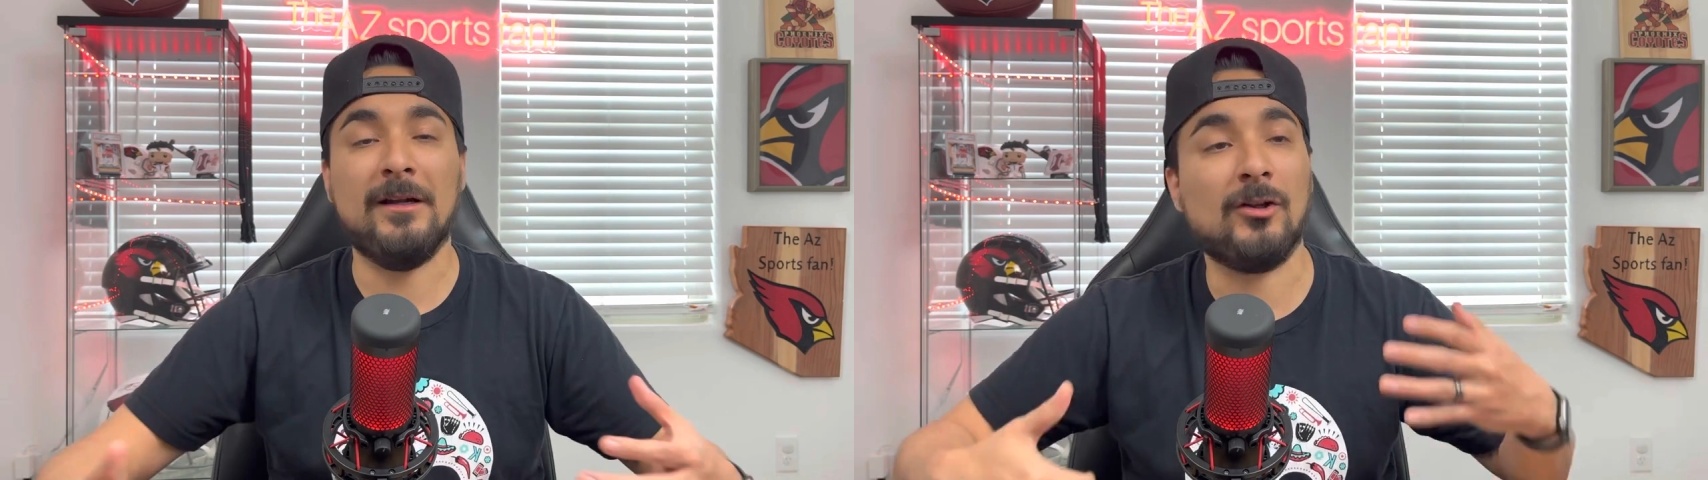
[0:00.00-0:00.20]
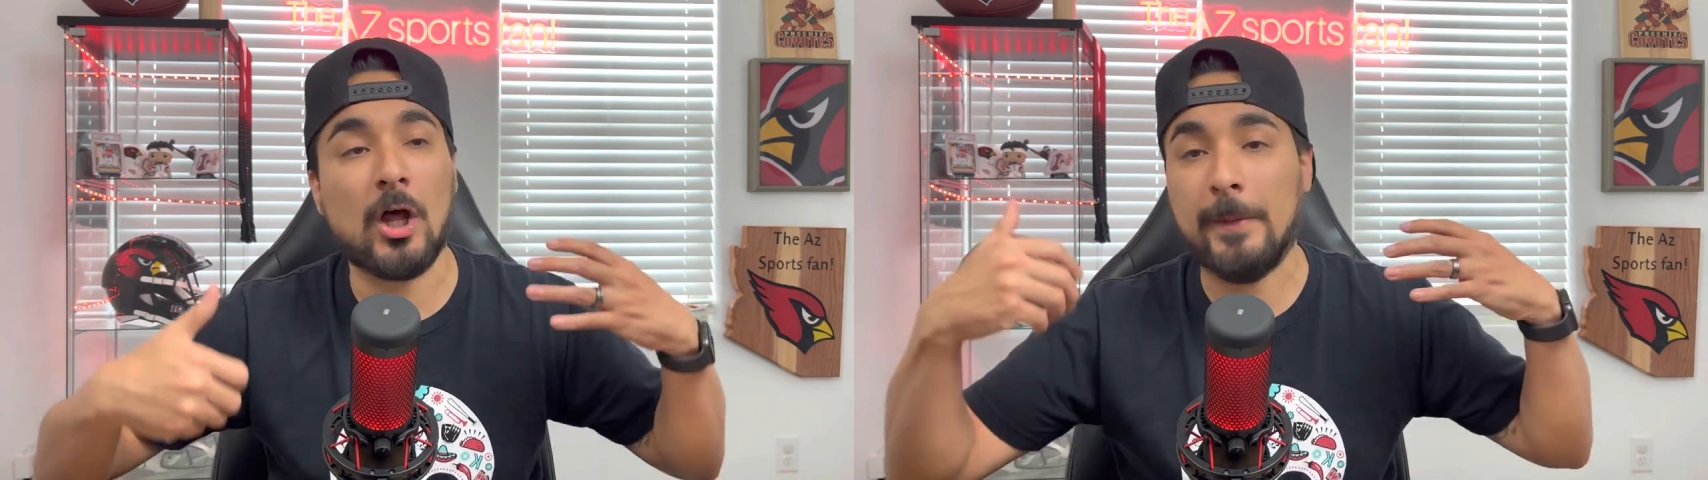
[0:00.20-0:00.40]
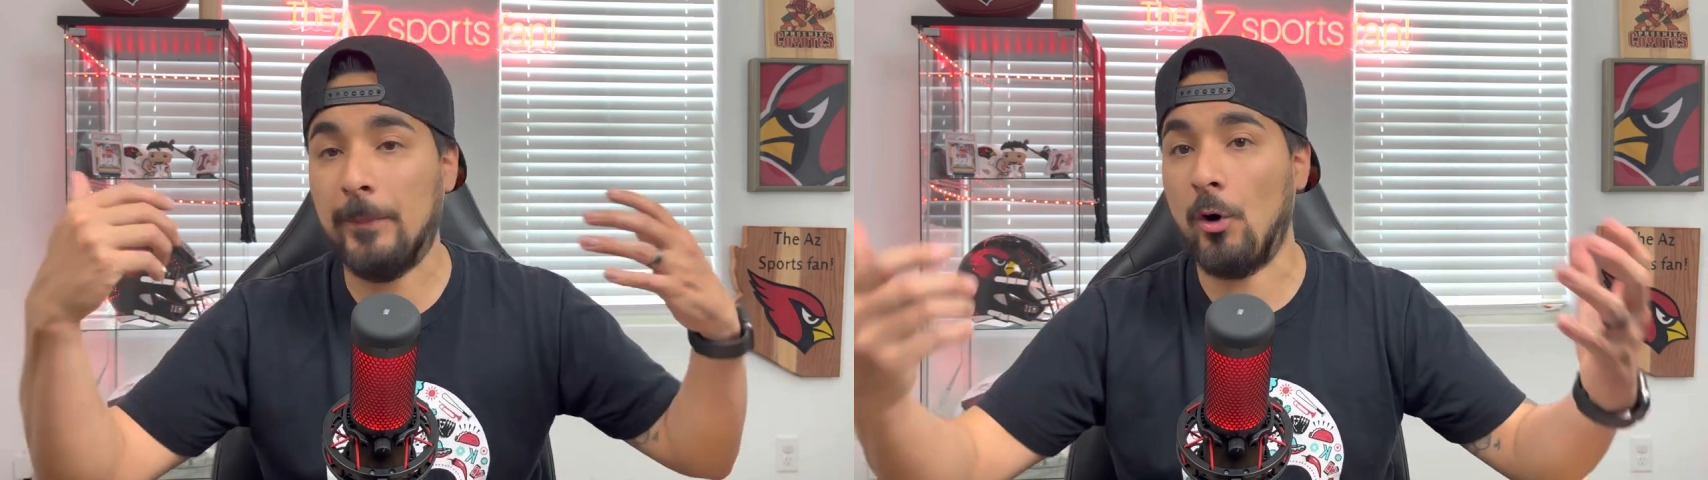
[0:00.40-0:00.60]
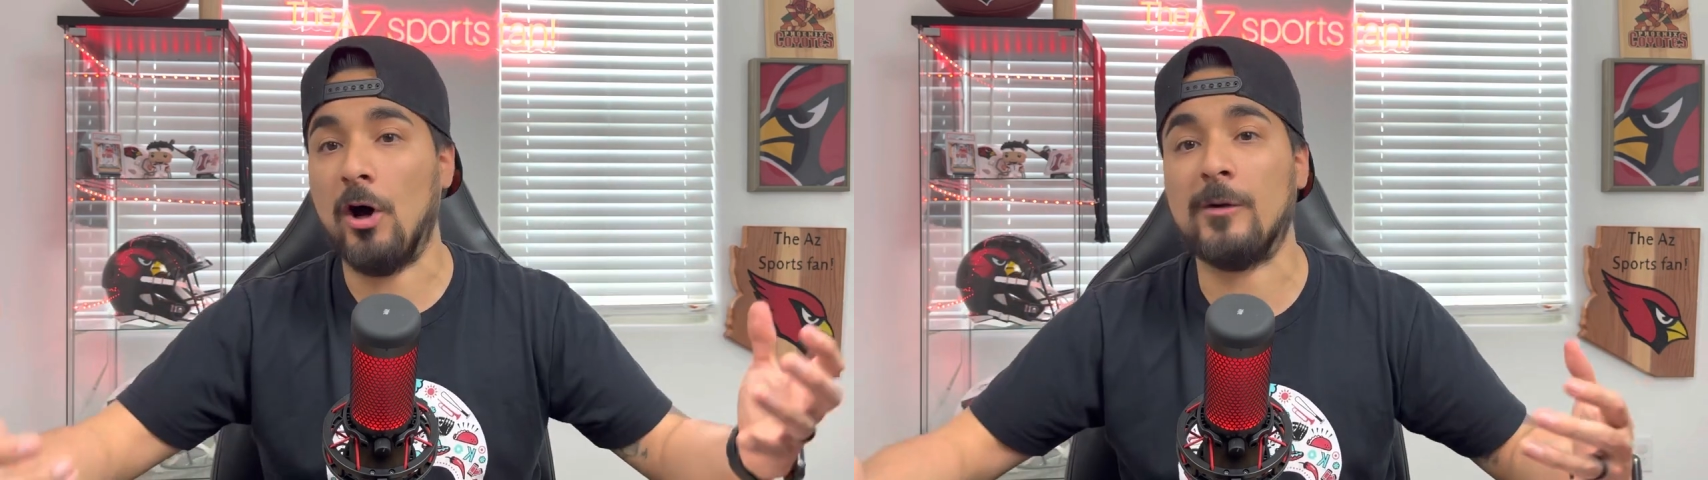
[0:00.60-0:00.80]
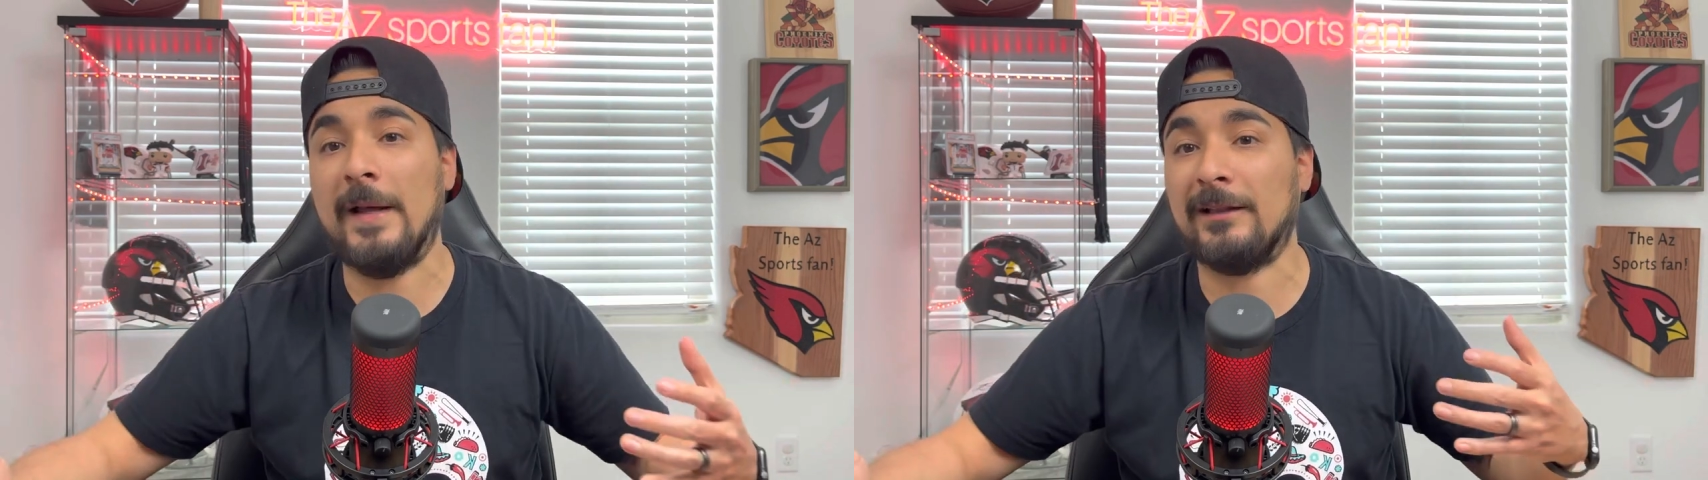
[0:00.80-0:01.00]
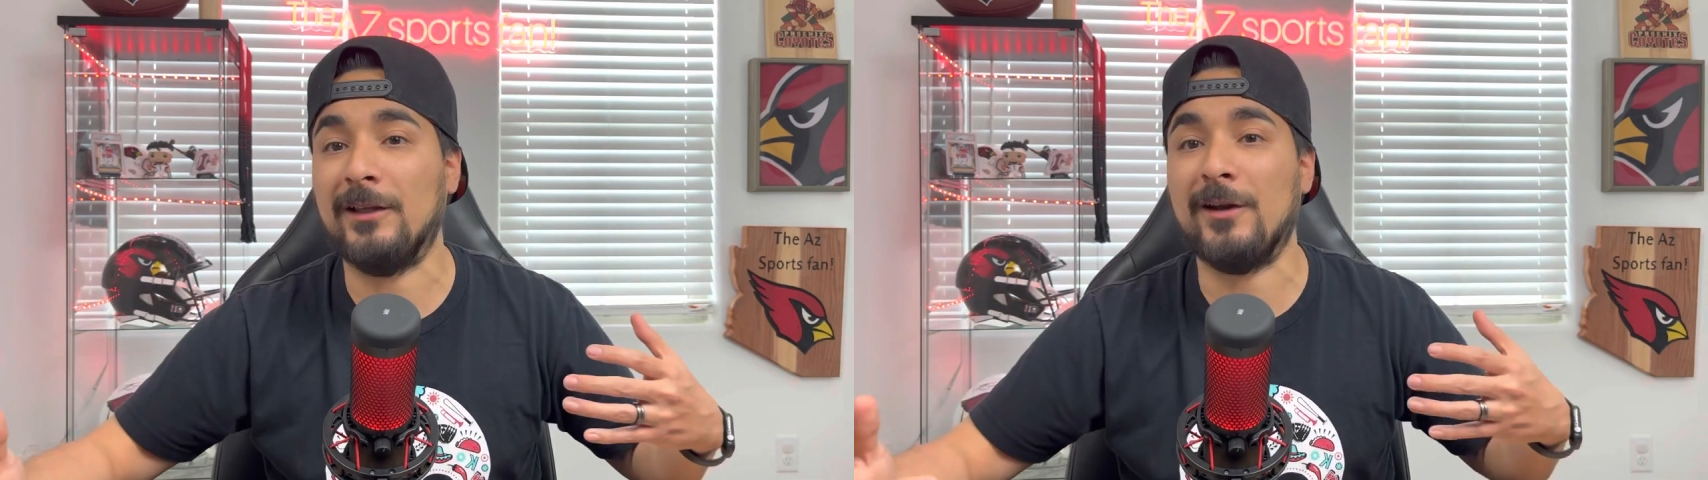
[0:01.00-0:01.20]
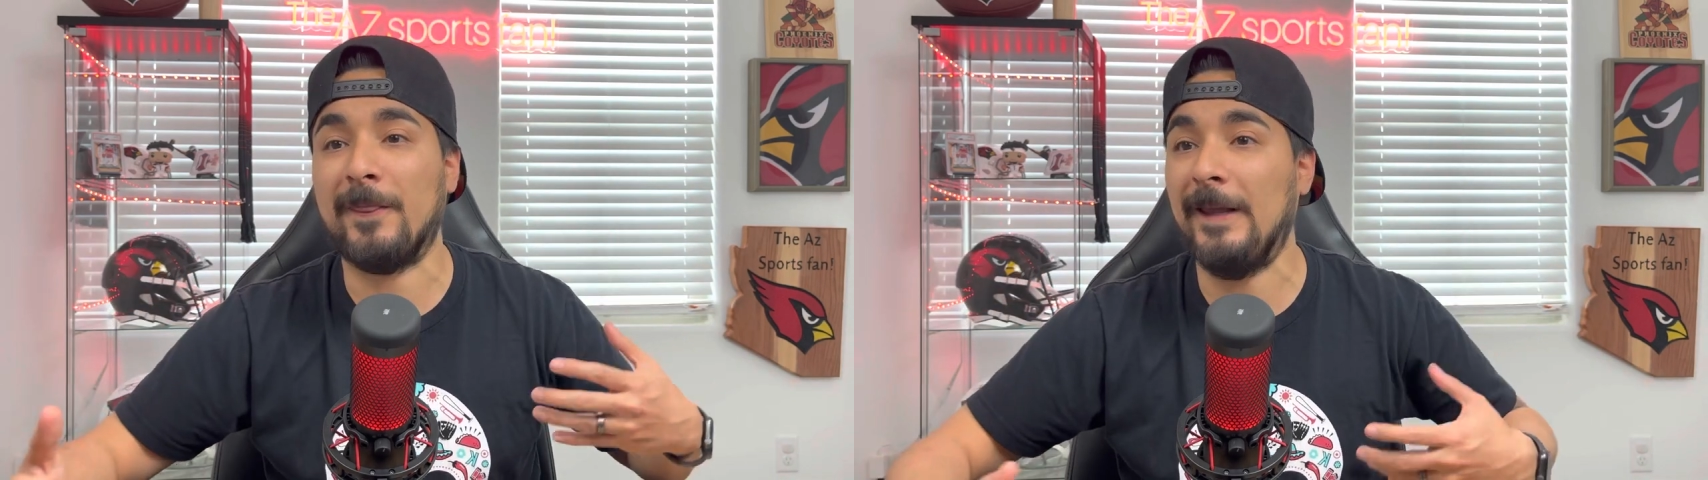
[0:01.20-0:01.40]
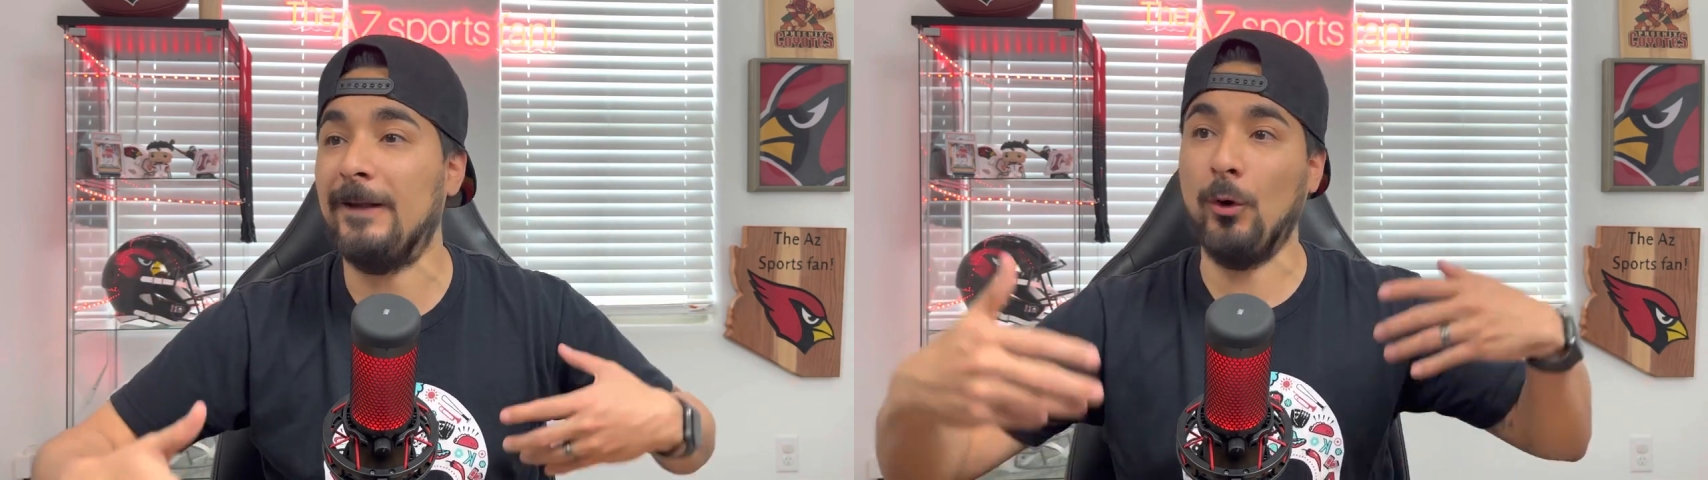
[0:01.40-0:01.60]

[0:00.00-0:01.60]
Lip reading: A lot of people automatically going to think,